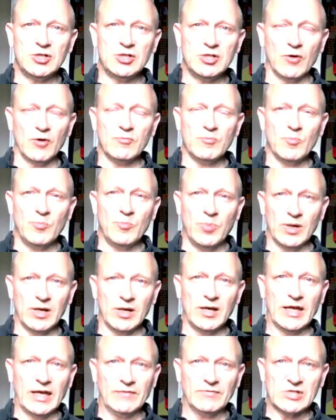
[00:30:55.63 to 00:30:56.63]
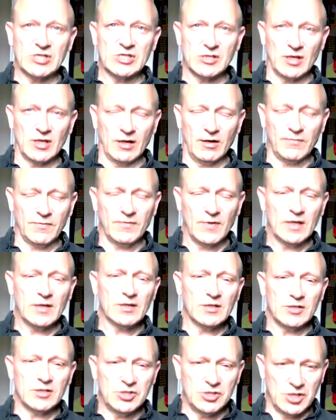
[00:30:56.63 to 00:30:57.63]
Don't believe stuff
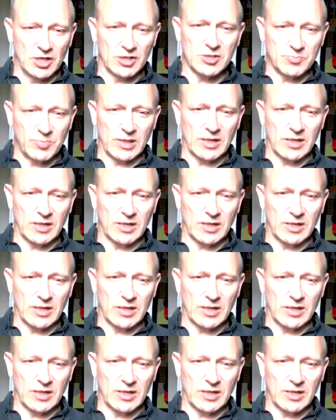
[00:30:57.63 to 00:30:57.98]
just